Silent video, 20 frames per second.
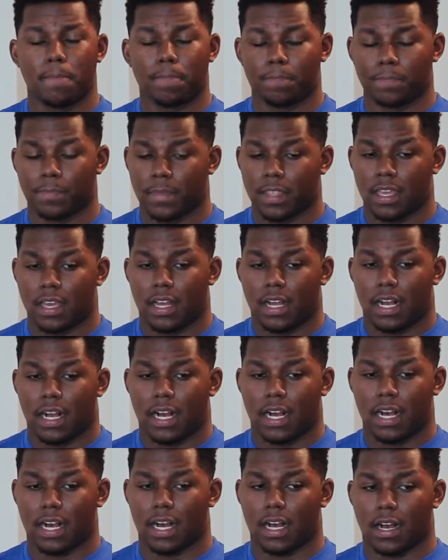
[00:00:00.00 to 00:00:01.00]

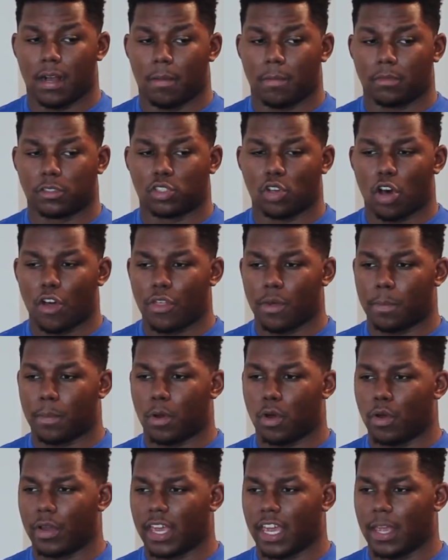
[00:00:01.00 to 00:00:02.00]
So all the
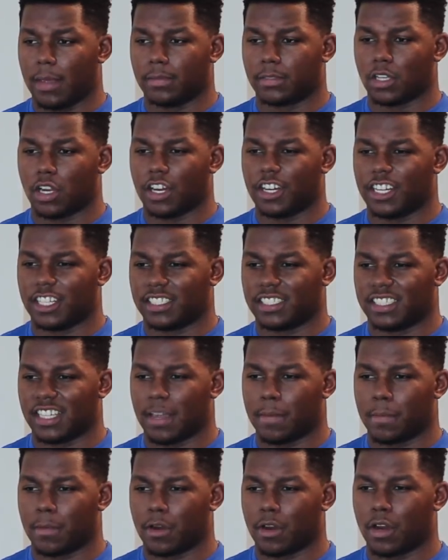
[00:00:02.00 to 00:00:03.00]
bowl games are in
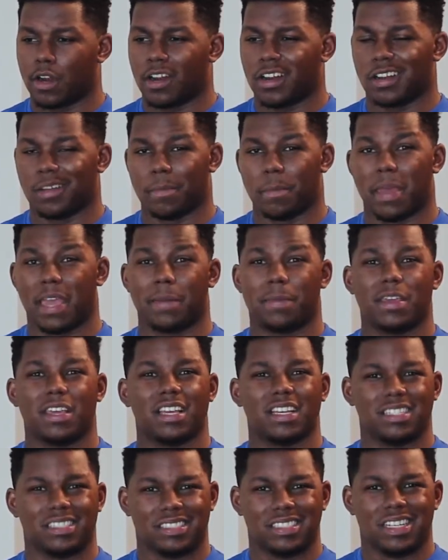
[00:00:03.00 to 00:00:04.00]
December, maybe